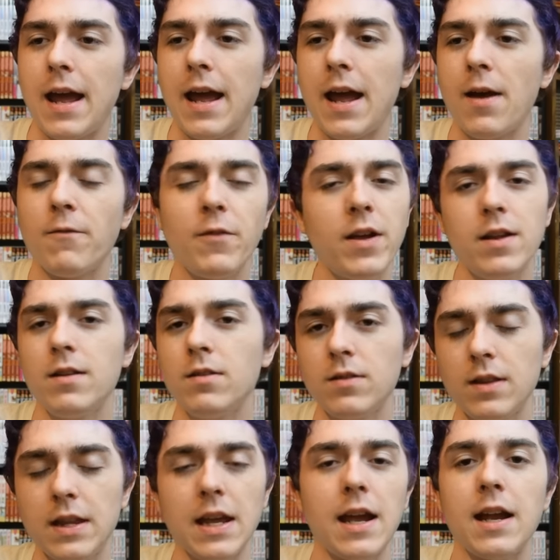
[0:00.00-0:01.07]
And then
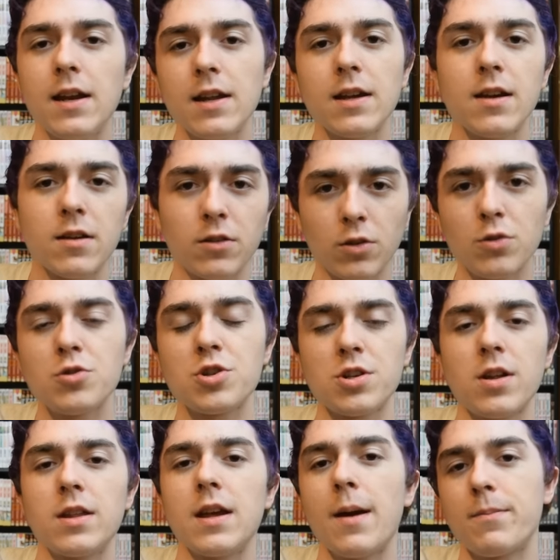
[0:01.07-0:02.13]
the ending
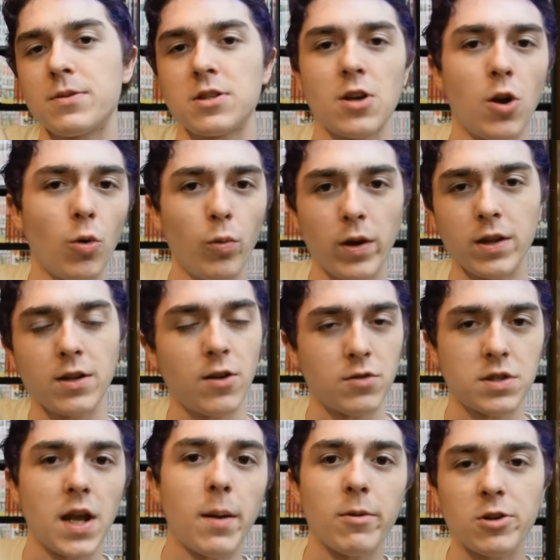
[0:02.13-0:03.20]
inclusion of the episode with, you know,
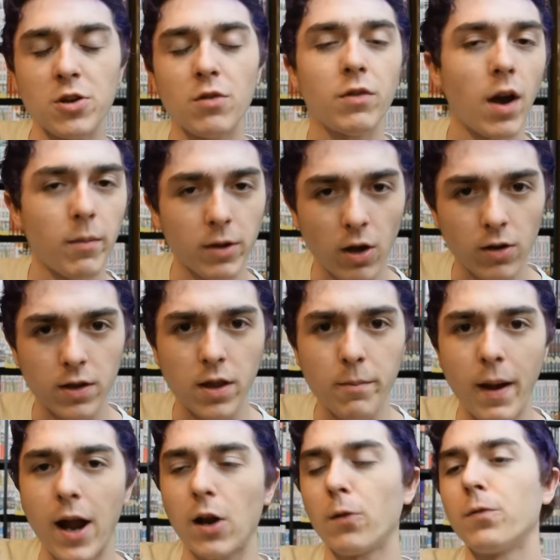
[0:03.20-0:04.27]
Sabertooth coming onto the
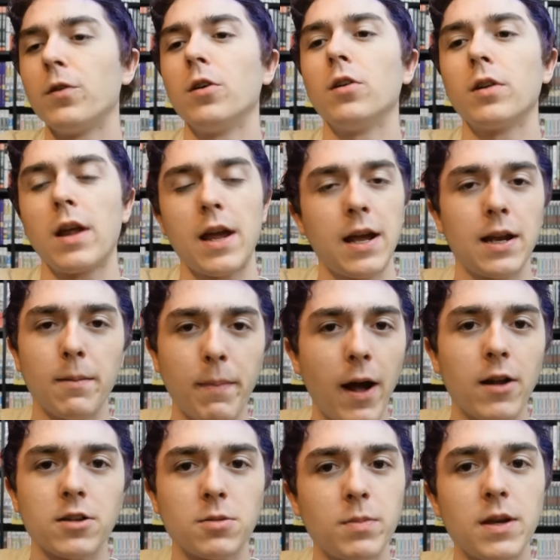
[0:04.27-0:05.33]
battlefield and
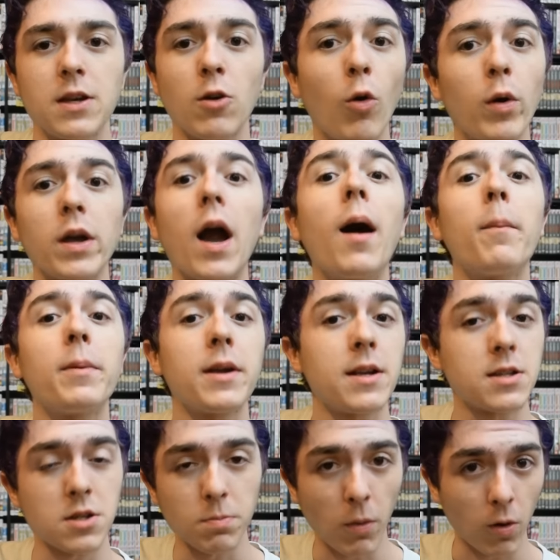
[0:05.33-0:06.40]
about to be going up
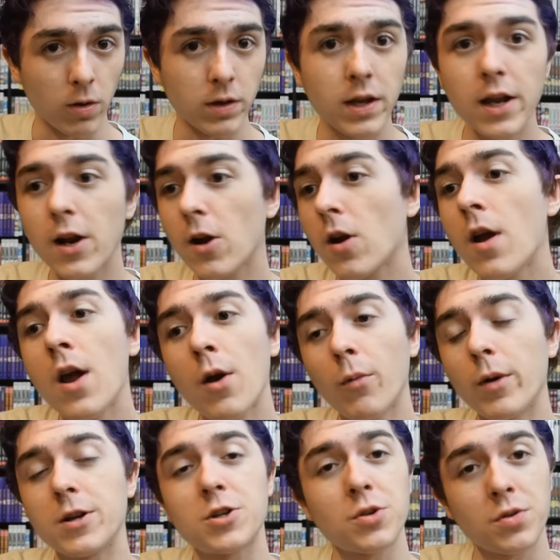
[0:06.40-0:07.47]
against Mard Geer,
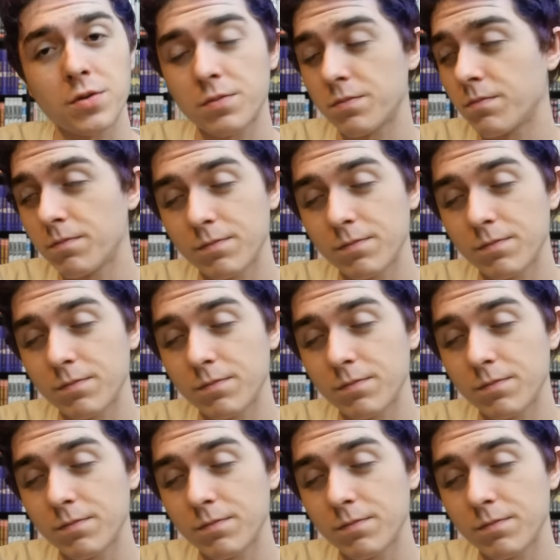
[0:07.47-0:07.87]
which